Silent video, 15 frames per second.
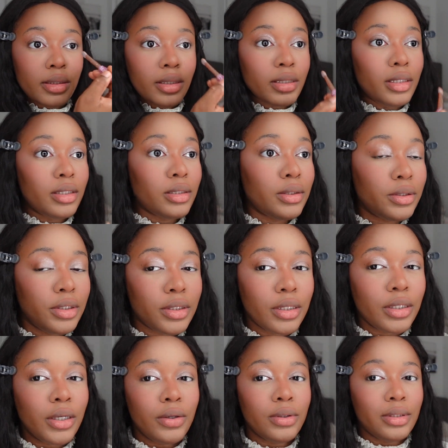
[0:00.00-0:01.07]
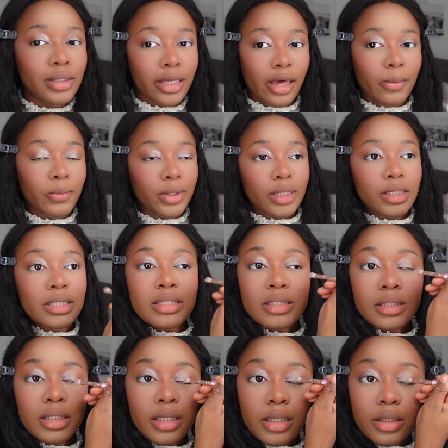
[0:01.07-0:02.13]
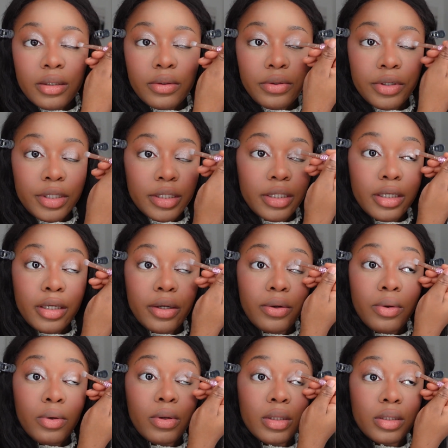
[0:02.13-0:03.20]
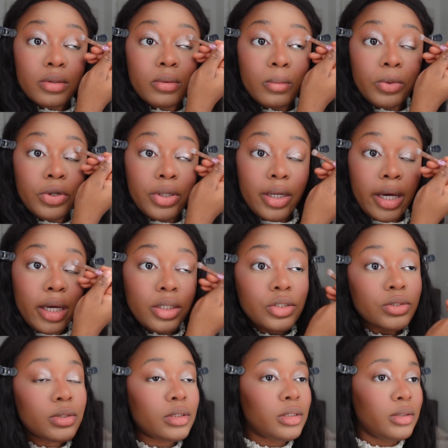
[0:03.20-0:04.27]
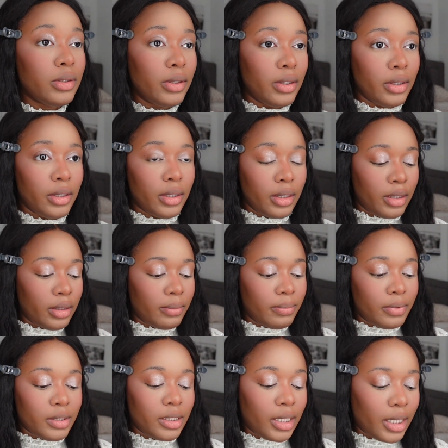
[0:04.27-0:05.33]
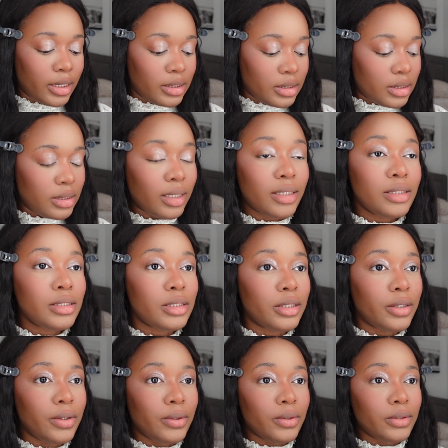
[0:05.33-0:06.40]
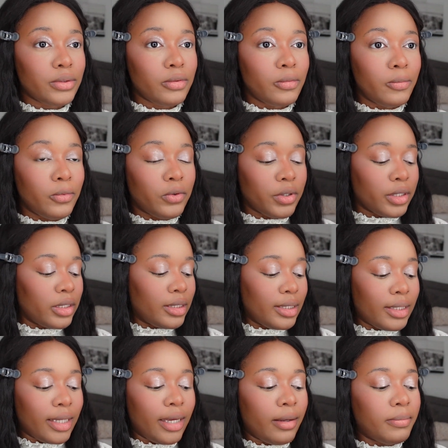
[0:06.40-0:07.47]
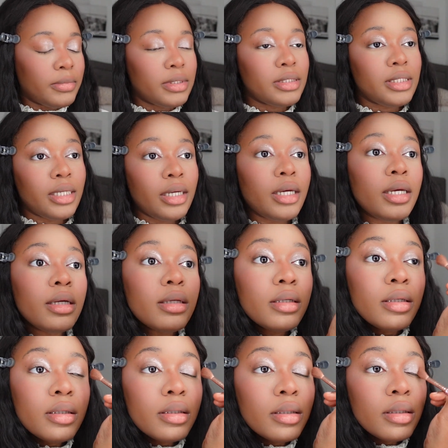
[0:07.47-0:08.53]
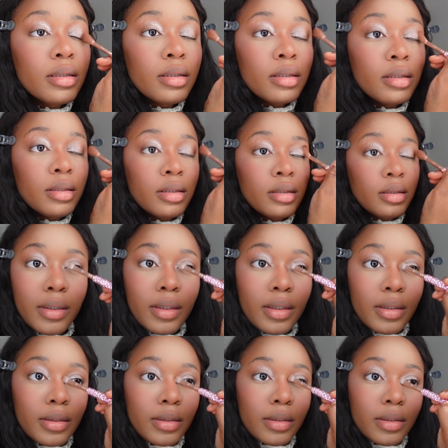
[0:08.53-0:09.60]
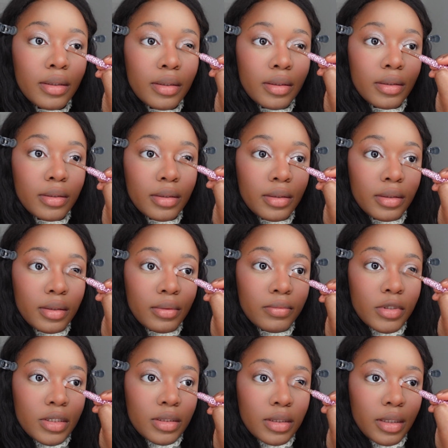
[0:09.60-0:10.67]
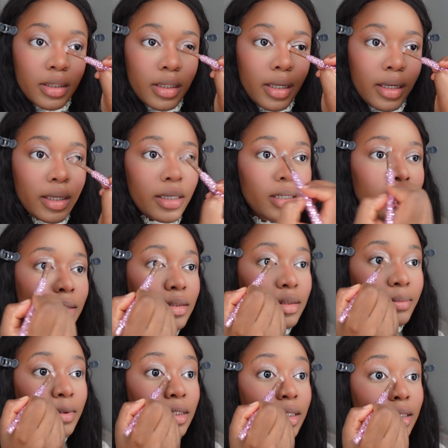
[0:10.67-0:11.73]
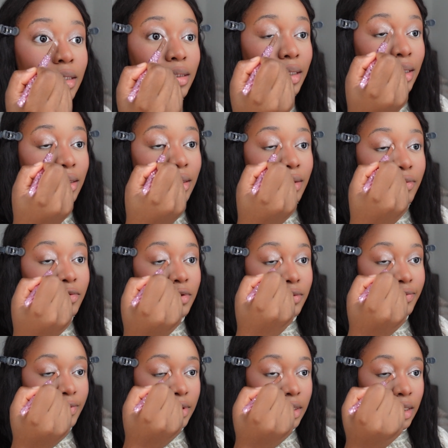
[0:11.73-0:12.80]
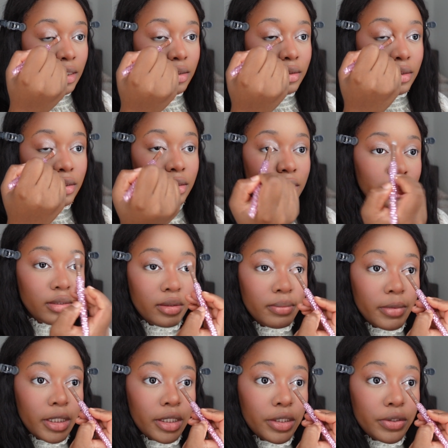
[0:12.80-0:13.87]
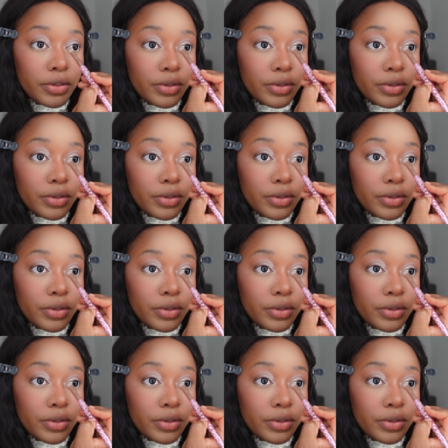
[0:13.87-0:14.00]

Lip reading: you know, you could go glam with this look or you could go a little more natural, but I decided to go a little more glam today. And then I'm just gonna add some of like that leftover color in my inner